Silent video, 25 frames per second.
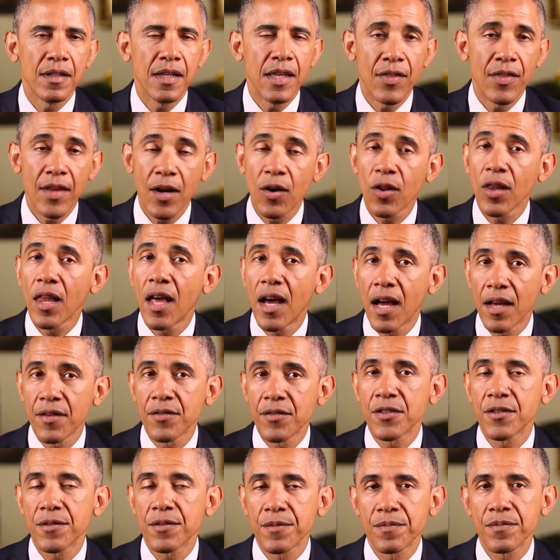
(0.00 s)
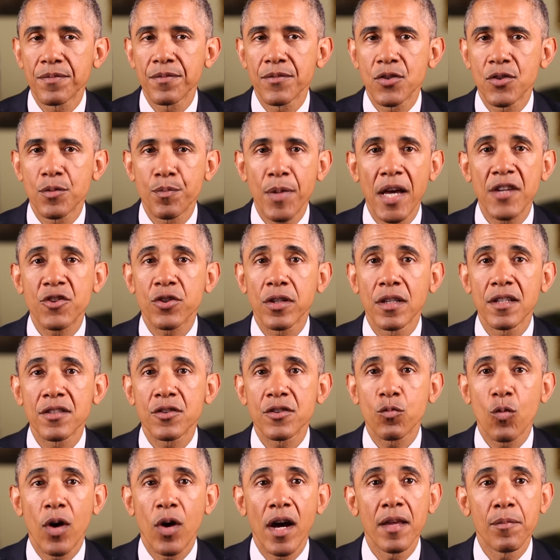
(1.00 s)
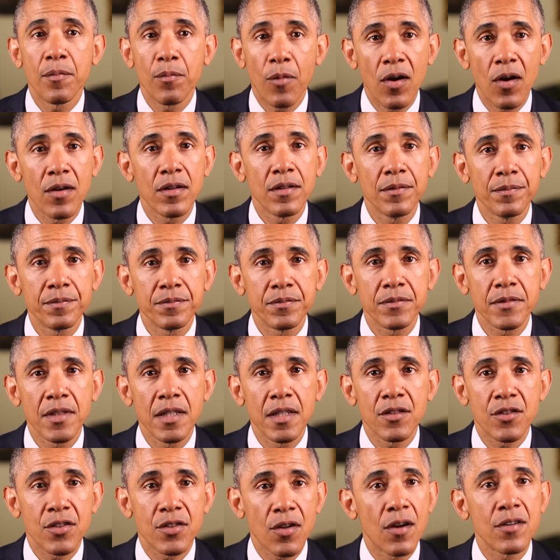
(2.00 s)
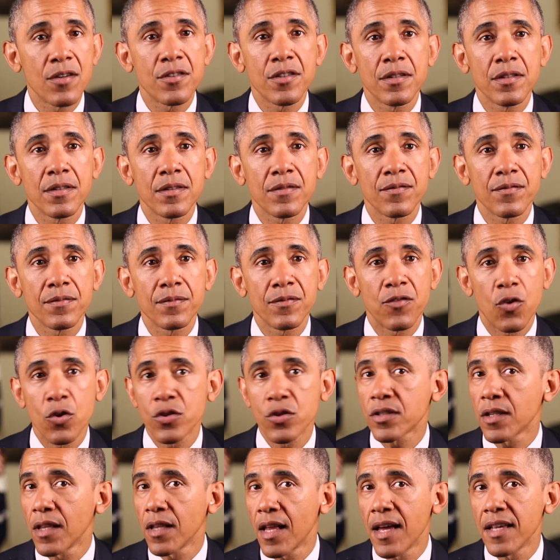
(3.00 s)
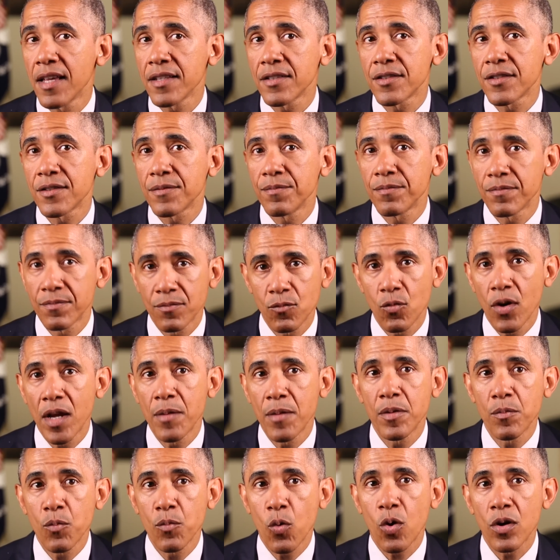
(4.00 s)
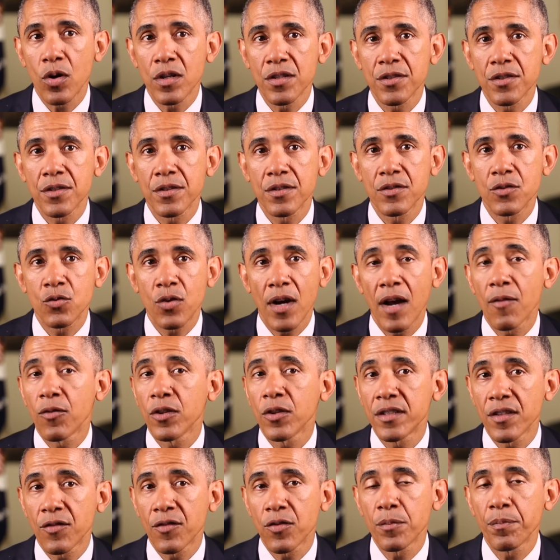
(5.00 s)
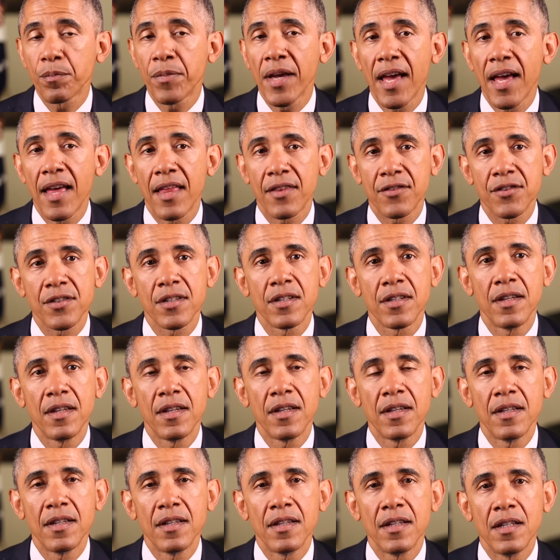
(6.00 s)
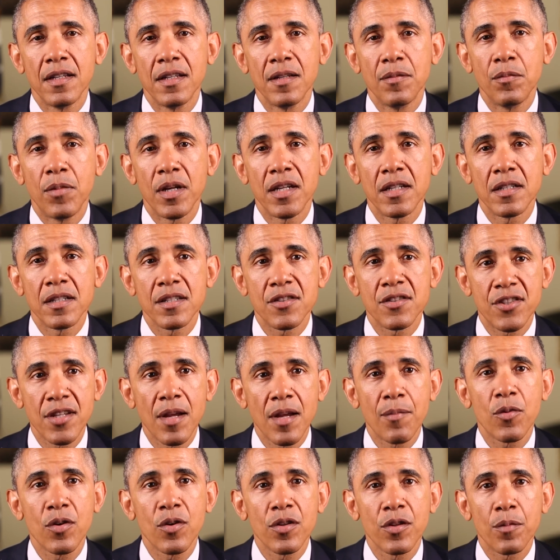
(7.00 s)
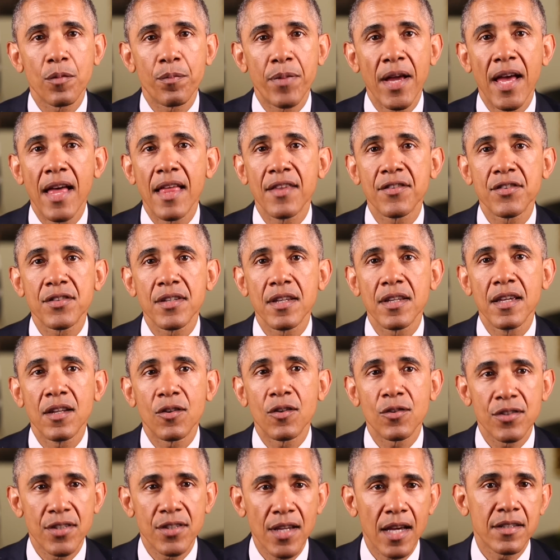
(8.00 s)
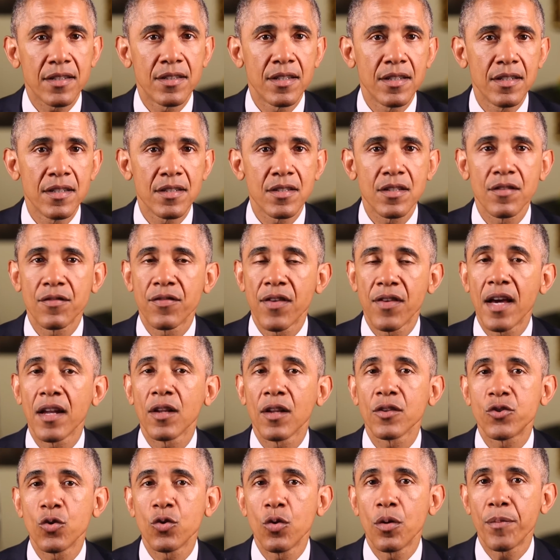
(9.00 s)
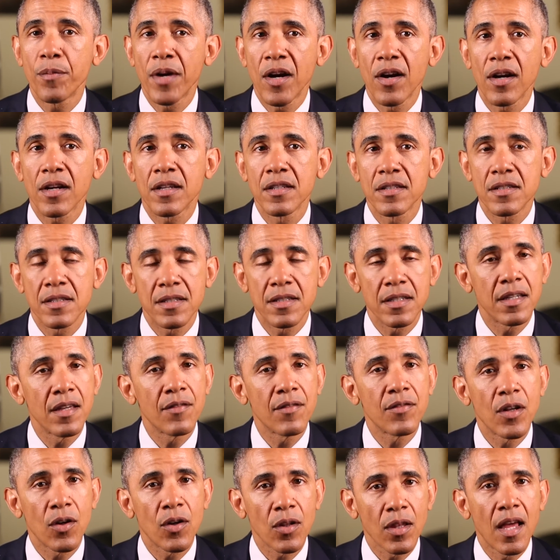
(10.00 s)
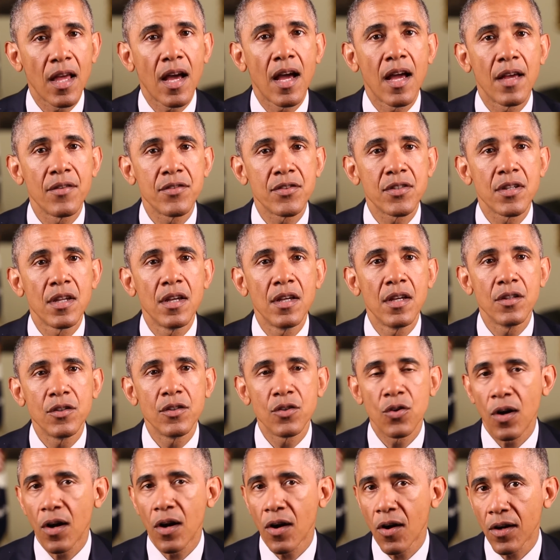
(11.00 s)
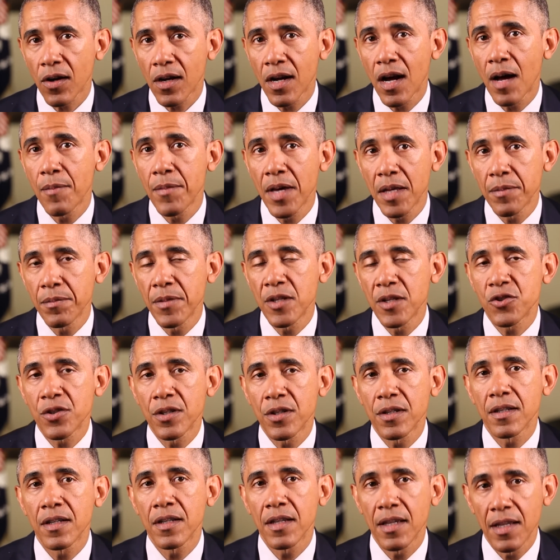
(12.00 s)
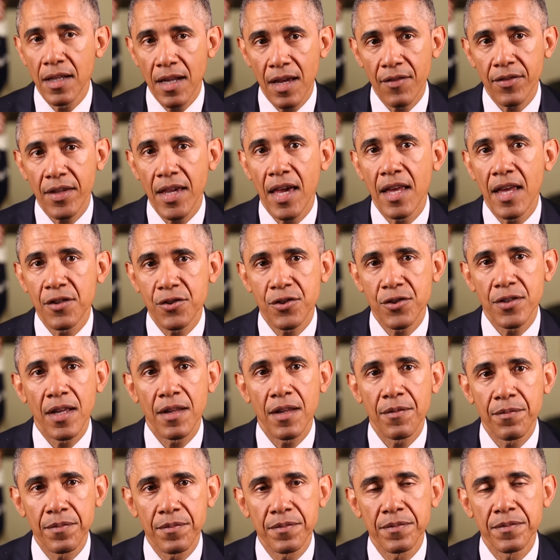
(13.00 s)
In their lives, Specialist Wyatt Martin and Sergeant First Class Ramon Morris traveled different paths but in December, their paths intersected as the final two Americans to give their lives during our combat mission in Afghanistan.